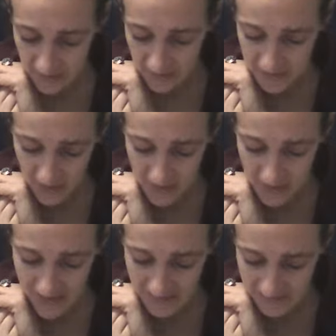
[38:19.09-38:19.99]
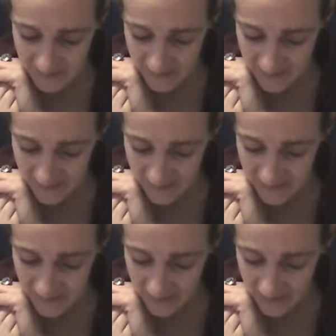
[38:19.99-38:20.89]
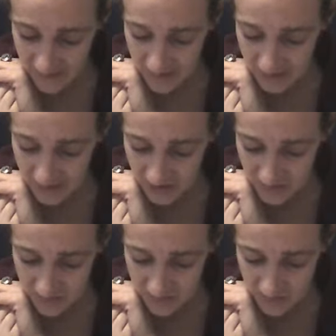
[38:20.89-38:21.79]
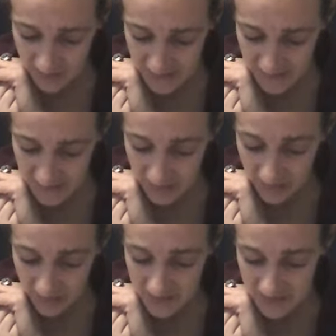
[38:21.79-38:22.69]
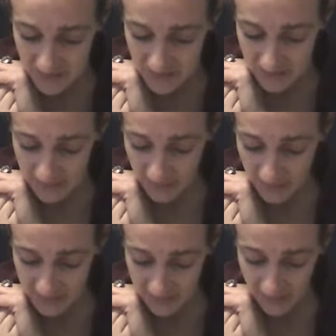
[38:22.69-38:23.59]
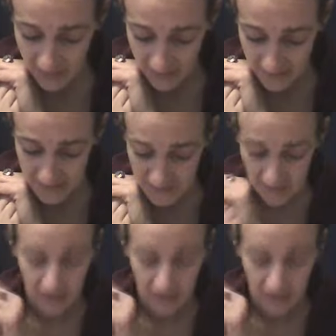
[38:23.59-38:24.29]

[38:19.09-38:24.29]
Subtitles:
This card asks us to study the connections between the seemingly disconnected parts of our lives,